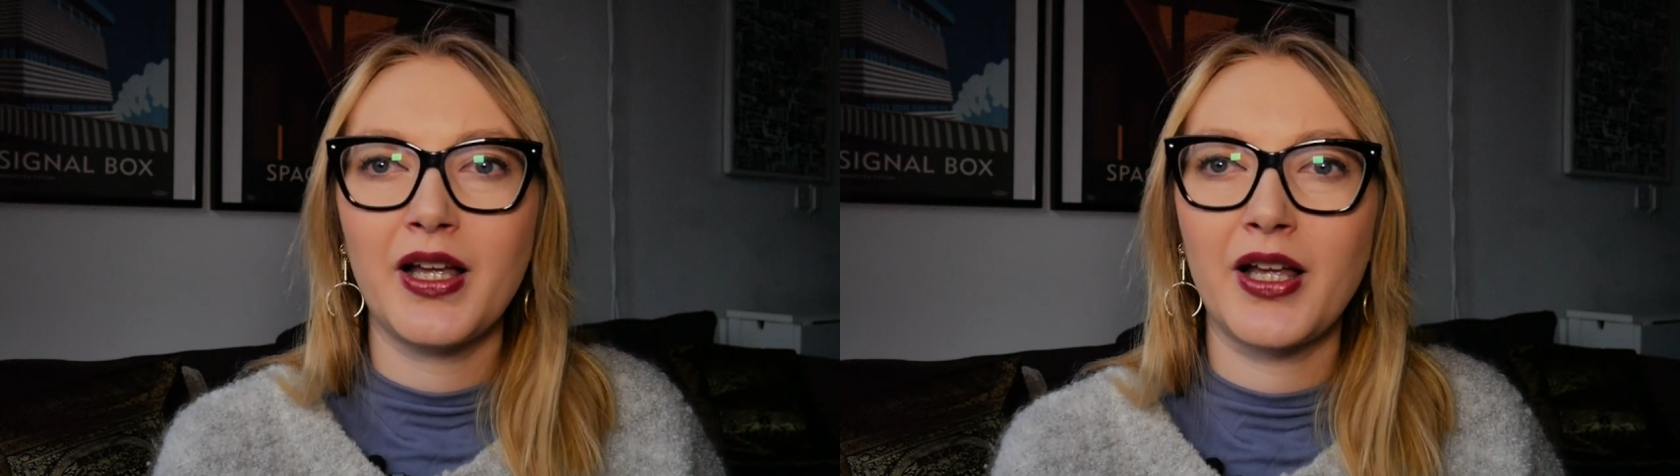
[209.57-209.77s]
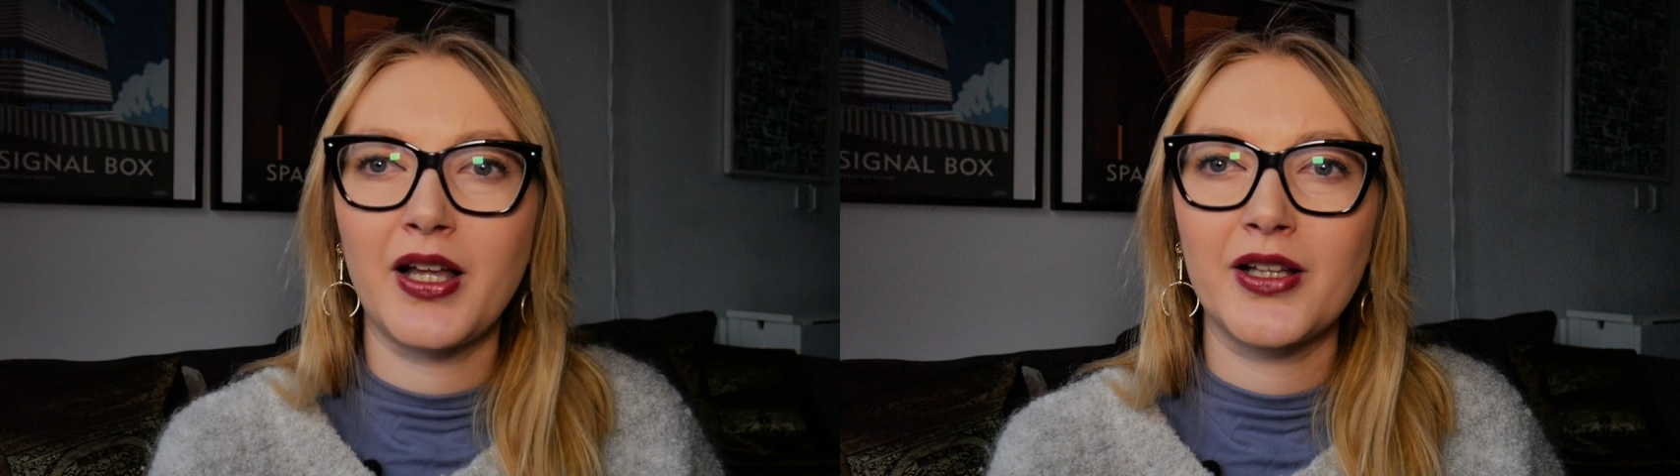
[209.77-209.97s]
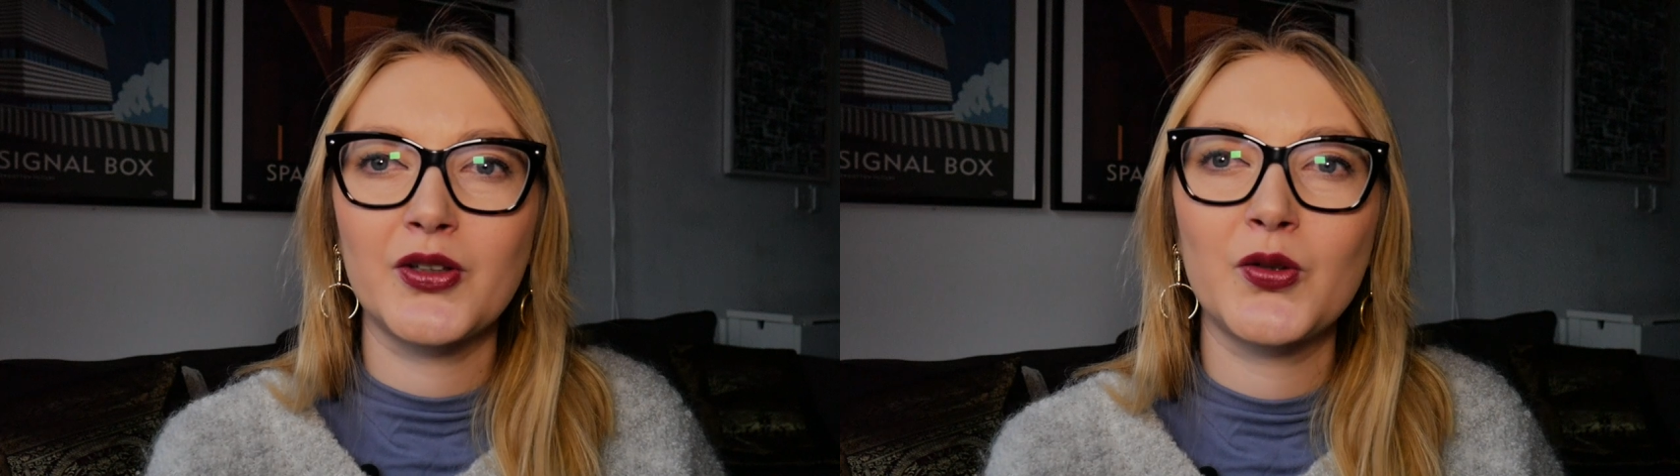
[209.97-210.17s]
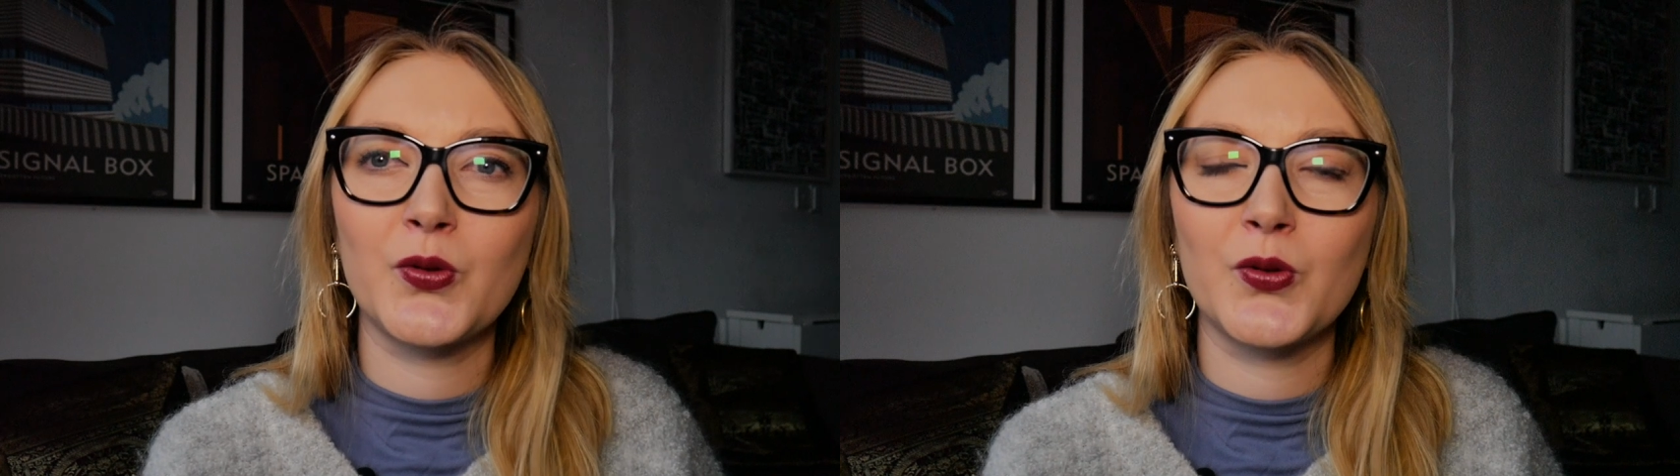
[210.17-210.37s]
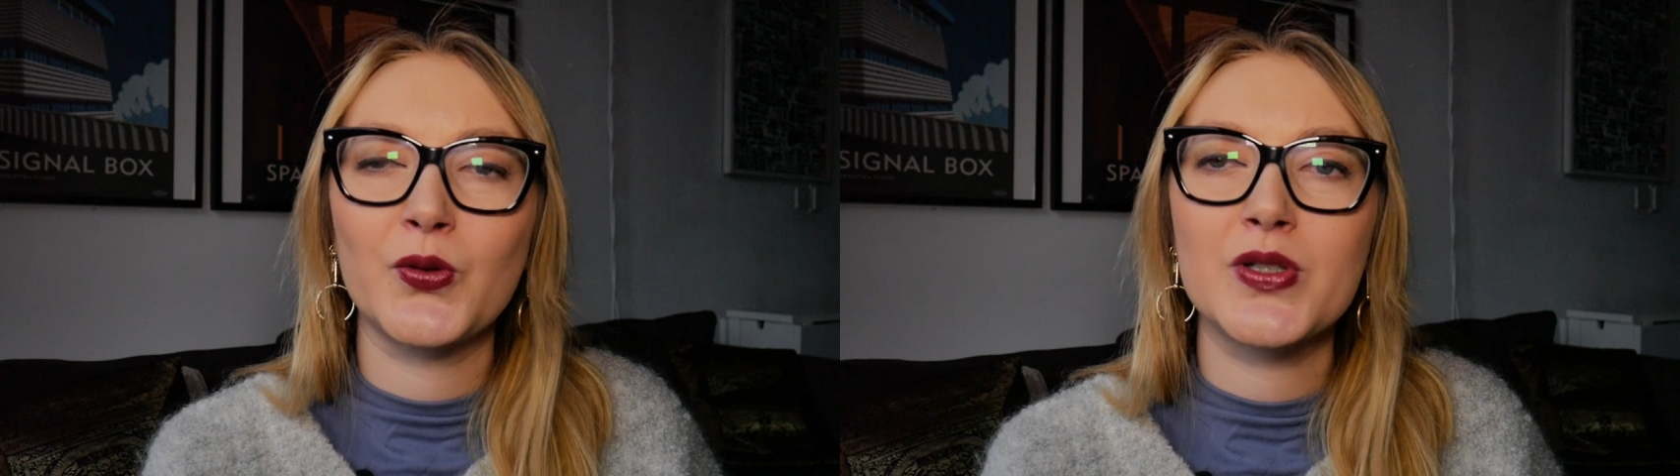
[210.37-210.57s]
uh,
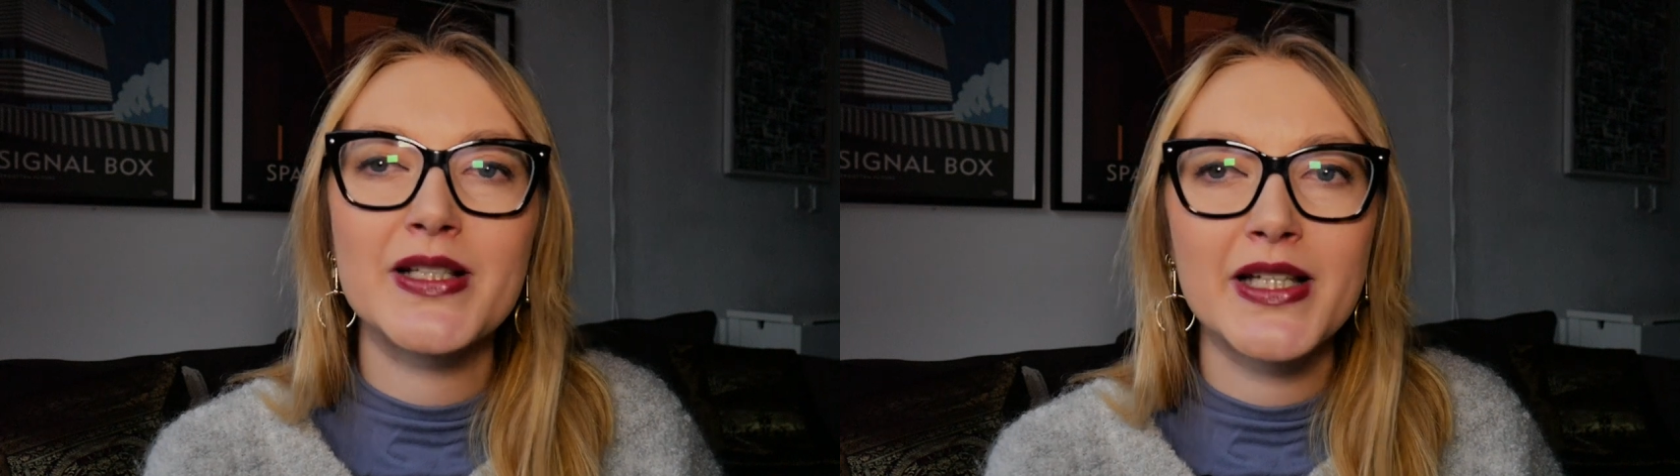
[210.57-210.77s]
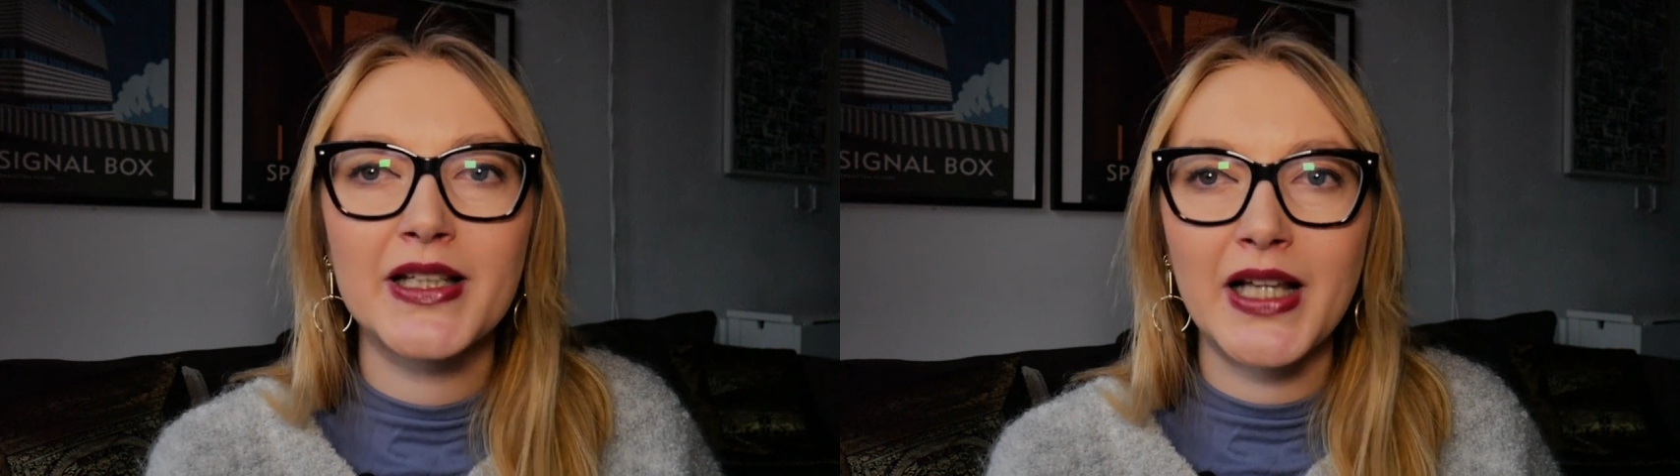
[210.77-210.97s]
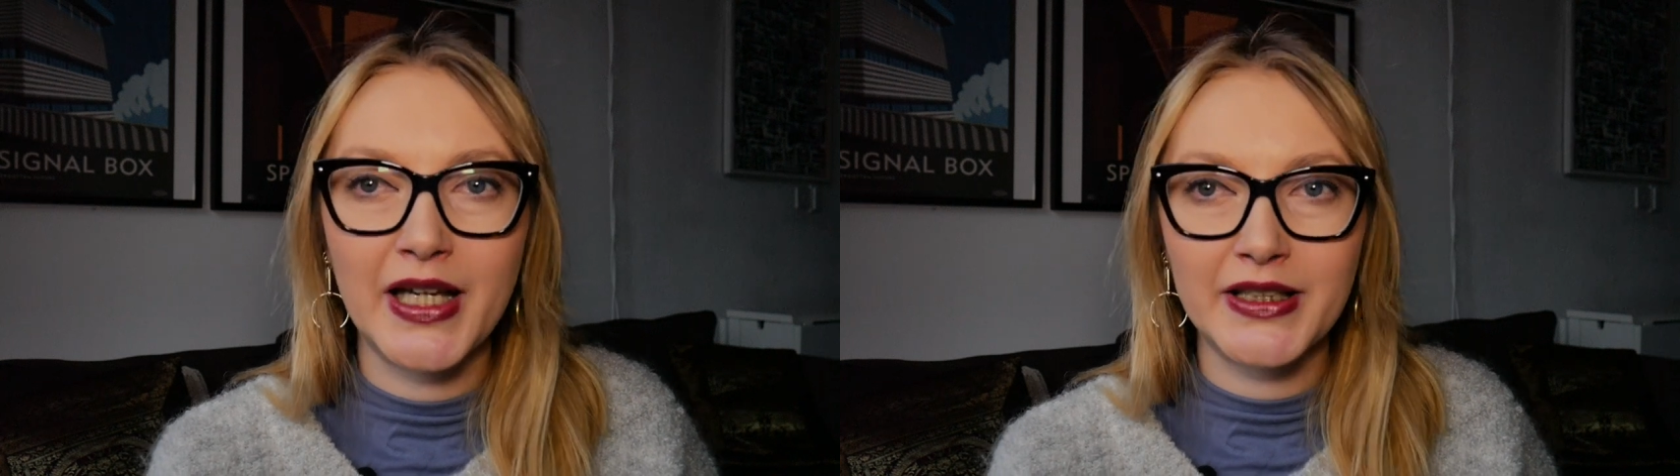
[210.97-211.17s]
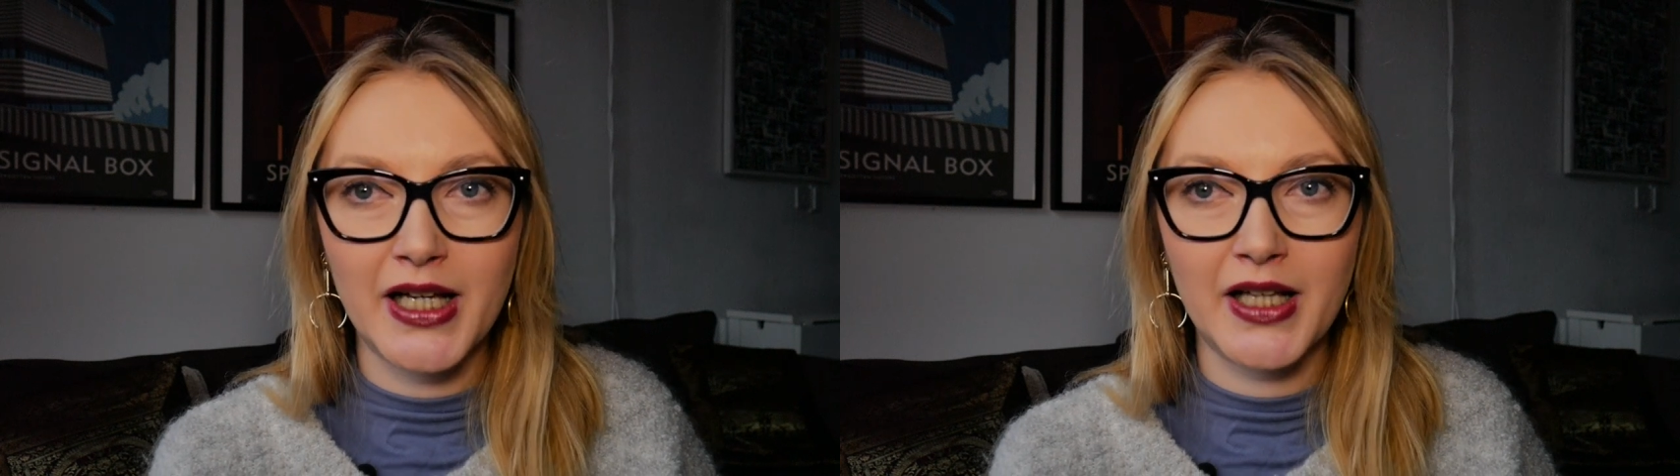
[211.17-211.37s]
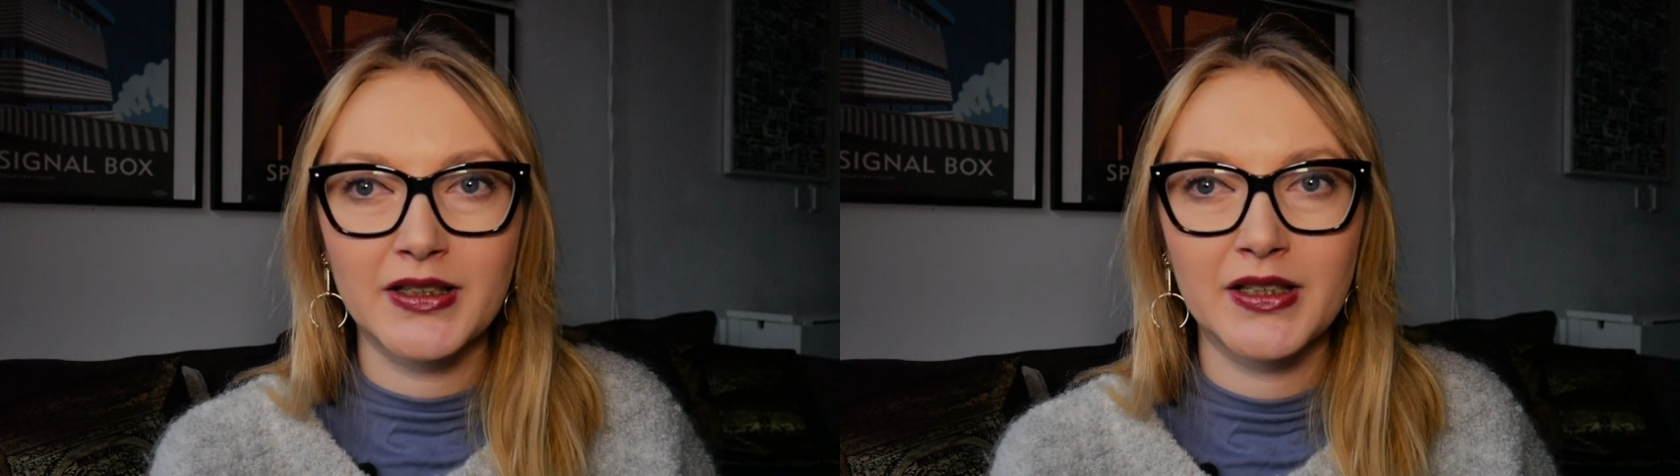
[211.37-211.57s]
to see it like
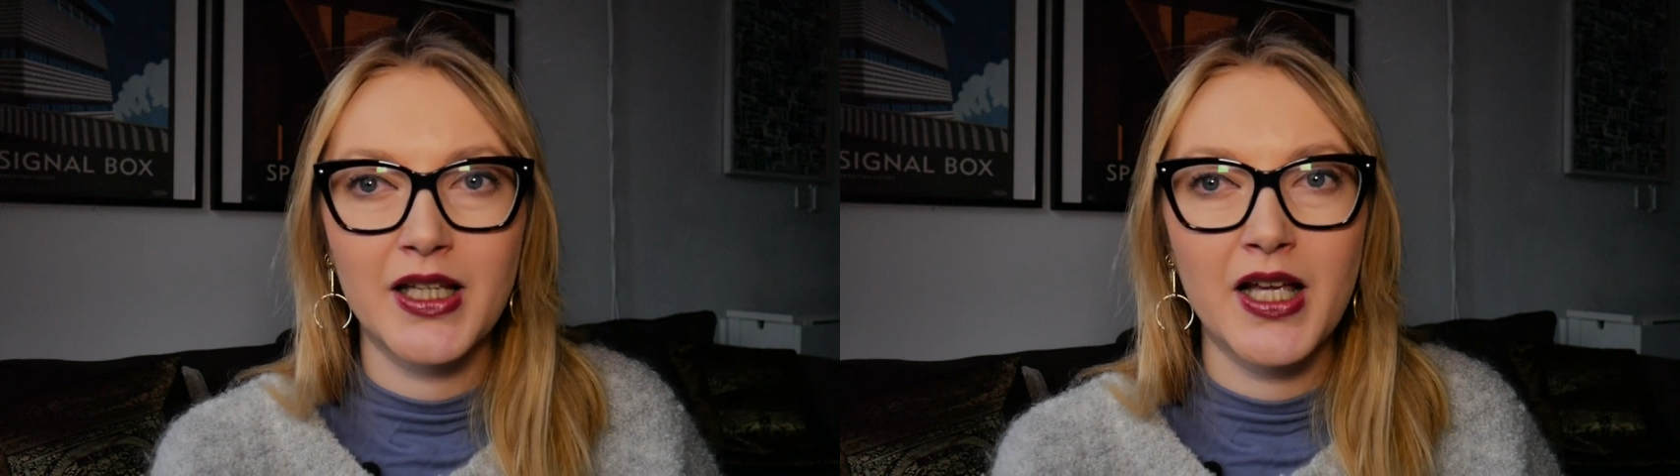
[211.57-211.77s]
that?